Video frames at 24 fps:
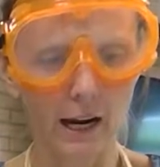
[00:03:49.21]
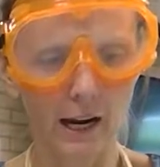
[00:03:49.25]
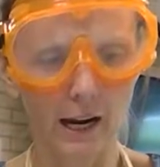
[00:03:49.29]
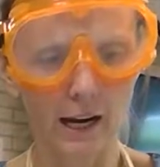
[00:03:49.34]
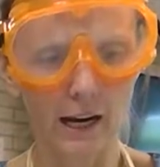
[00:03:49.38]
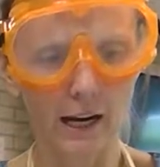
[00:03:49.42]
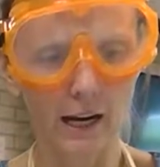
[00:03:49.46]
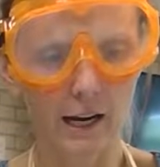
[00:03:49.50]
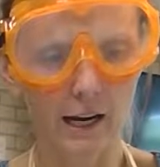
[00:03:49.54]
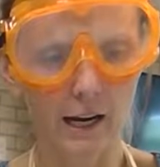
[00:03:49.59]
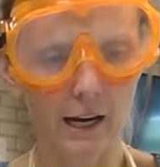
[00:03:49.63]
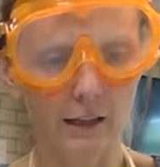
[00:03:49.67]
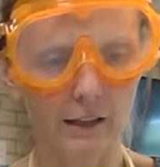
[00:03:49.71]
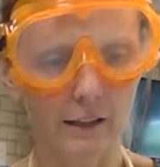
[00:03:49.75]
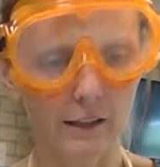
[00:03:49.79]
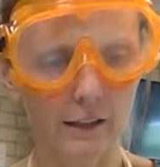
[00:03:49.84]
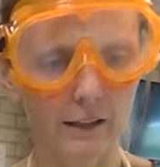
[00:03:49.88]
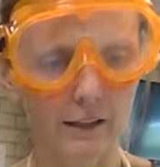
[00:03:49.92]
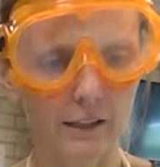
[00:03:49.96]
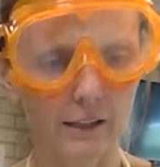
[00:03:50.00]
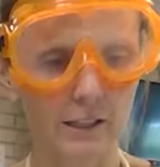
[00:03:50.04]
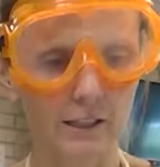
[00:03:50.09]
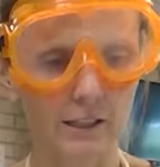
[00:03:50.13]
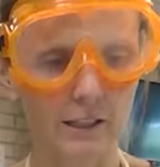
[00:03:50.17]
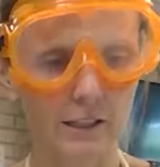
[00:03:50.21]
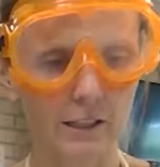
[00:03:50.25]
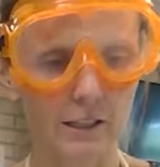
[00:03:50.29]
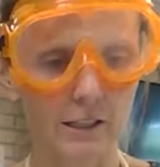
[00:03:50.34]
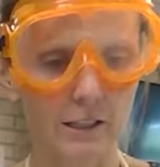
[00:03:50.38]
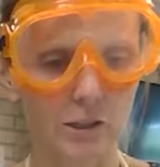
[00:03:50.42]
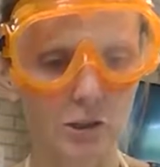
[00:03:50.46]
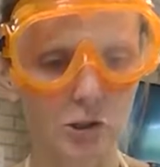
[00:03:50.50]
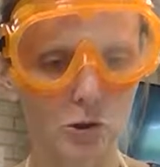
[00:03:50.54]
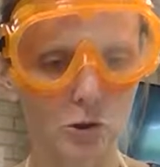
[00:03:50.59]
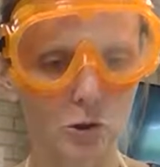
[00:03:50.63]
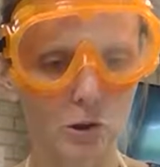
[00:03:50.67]
And this
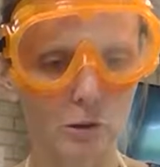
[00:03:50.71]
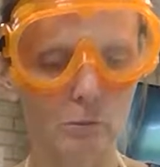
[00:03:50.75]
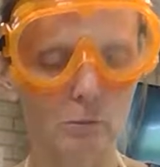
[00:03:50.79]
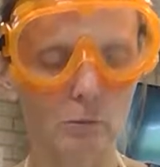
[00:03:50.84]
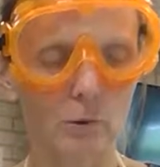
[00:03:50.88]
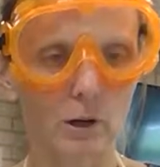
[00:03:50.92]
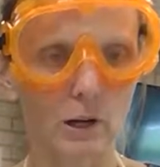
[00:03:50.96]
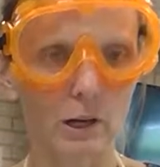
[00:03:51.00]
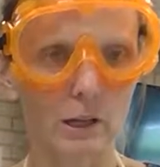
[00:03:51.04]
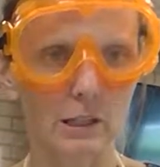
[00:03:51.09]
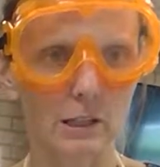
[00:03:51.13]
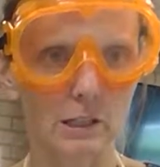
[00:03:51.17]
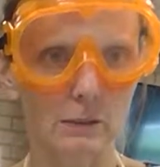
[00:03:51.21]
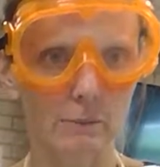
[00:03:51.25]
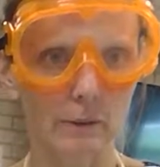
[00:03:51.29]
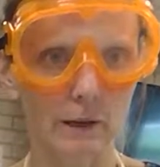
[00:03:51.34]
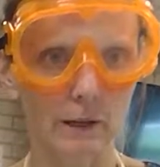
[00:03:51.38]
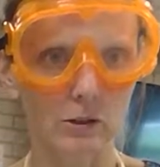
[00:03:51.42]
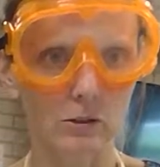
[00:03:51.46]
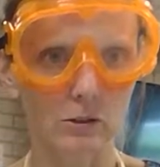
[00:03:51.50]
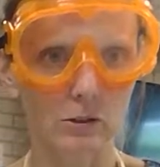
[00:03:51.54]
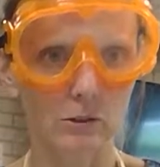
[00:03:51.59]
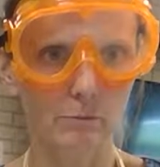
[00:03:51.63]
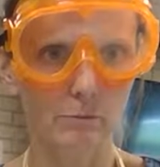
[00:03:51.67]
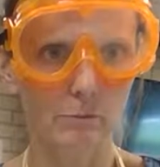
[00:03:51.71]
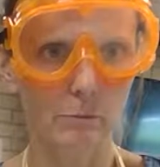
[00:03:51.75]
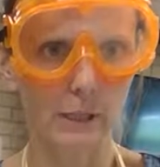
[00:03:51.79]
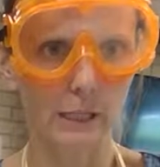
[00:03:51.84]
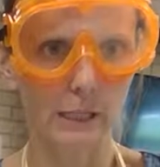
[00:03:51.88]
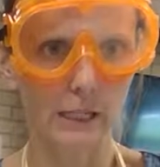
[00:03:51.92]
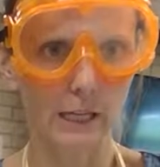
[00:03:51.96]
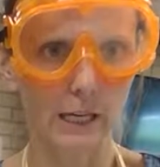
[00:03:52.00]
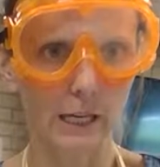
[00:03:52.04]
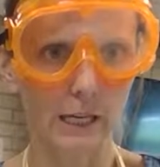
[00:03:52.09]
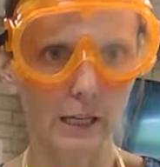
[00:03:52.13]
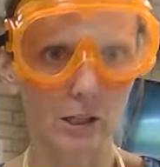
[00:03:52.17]
is your broad spectrum
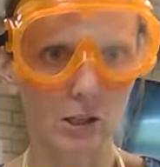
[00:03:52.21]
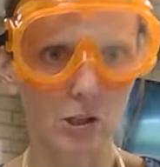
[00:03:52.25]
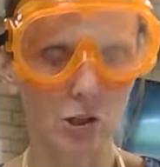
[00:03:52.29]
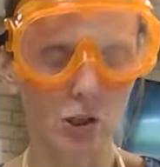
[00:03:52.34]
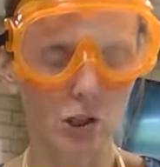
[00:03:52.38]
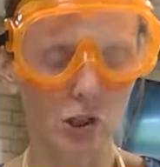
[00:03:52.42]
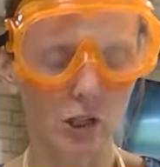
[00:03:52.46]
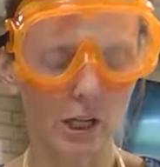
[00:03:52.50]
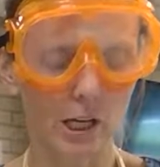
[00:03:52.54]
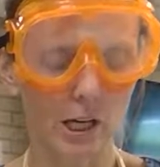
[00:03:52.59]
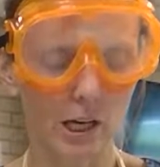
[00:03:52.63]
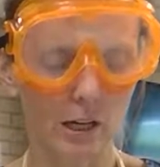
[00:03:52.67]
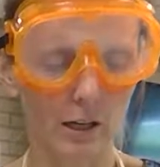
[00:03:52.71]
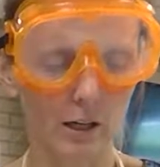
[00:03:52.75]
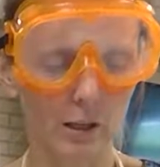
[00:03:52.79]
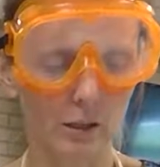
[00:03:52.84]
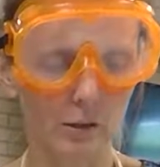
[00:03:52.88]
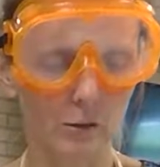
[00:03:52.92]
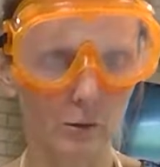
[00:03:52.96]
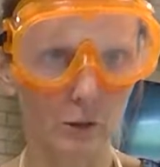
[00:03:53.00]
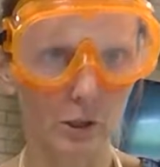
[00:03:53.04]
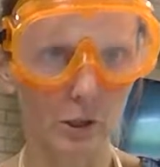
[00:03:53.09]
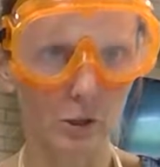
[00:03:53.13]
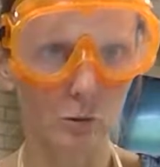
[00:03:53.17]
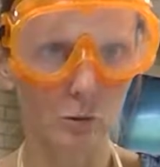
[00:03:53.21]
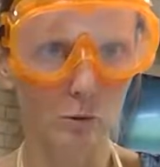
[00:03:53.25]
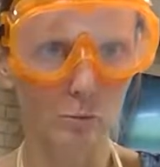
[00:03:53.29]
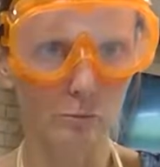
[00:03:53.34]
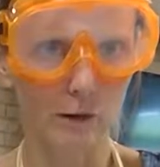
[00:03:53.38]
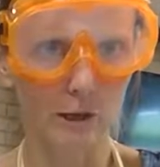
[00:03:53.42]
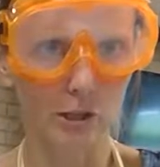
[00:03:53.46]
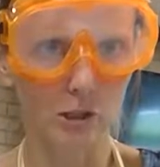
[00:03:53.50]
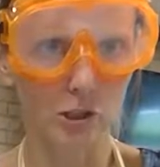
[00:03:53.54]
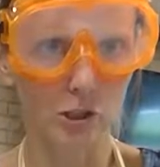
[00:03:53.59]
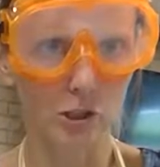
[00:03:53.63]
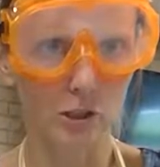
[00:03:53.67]
pH scale, which will
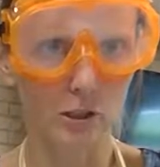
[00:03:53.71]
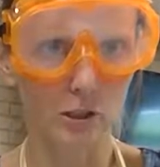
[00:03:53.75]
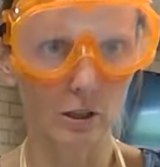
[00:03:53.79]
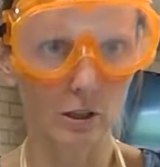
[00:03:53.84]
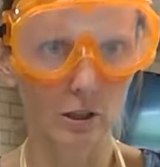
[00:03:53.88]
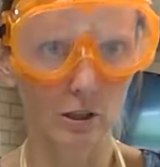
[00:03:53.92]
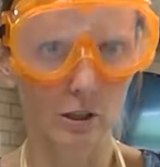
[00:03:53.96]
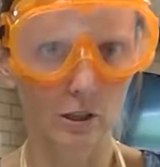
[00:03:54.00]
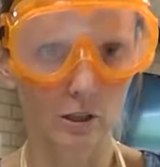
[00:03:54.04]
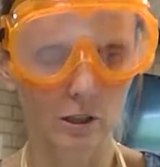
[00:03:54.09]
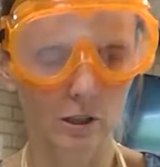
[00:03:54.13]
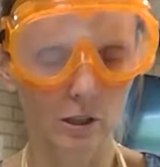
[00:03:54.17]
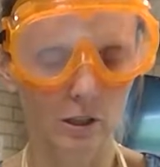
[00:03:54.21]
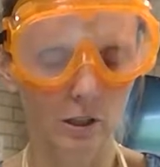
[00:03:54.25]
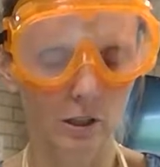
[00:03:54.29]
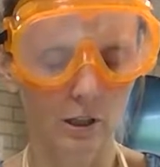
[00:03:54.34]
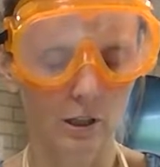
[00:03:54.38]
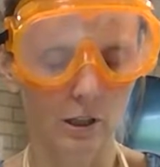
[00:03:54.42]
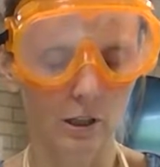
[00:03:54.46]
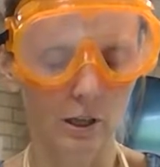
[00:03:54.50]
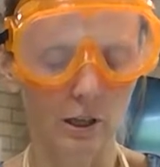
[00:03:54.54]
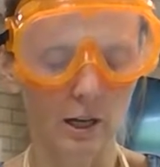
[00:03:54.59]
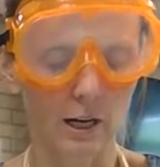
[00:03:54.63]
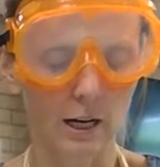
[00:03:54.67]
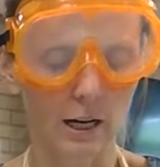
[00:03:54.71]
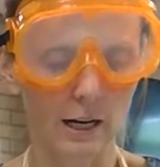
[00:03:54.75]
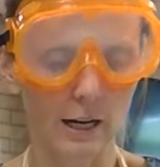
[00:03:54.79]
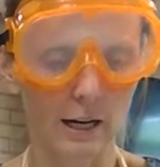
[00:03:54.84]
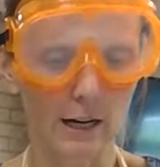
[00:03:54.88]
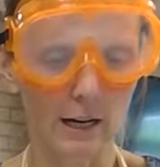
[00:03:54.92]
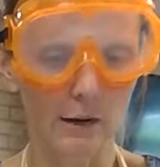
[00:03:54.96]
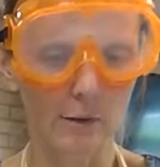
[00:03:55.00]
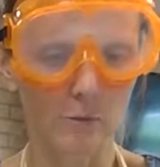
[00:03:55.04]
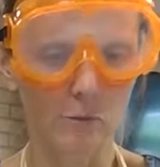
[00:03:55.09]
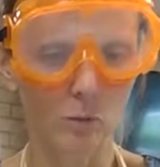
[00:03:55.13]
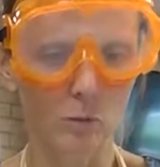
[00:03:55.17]
measure
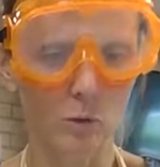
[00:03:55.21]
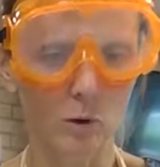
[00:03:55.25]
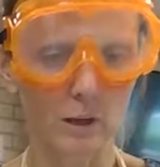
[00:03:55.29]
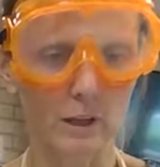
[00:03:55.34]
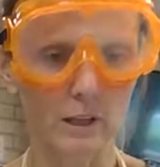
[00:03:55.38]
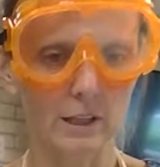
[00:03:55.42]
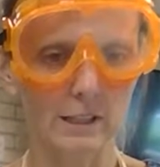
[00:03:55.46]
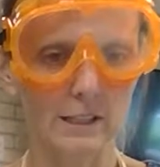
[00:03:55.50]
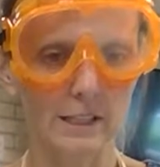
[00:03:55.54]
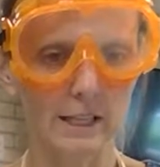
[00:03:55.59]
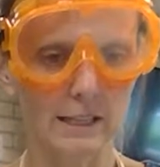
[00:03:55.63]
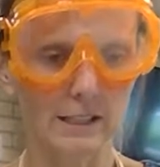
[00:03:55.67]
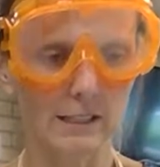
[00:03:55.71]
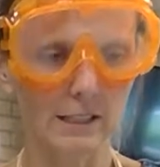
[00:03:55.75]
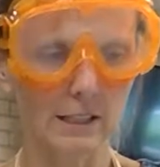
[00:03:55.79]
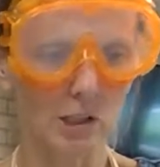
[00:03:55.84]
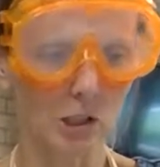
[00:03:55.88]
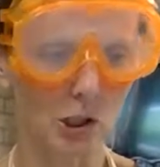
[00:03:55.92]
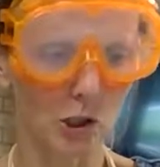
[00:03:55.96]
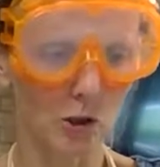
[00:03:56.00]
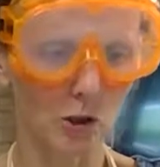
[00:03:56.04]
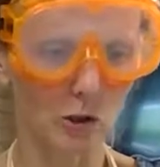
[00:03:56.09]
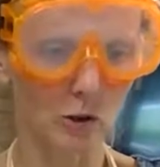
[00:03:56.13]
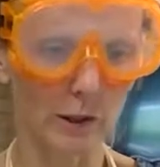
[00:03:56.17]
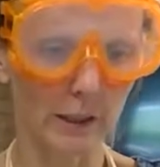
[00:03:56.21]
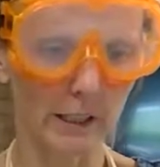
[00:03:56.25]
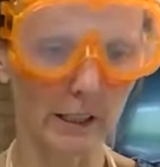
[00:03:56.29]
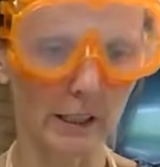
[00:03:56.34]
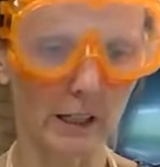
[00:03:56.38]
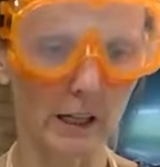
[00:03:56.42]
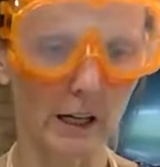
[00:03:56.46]
one of the tests that you're going to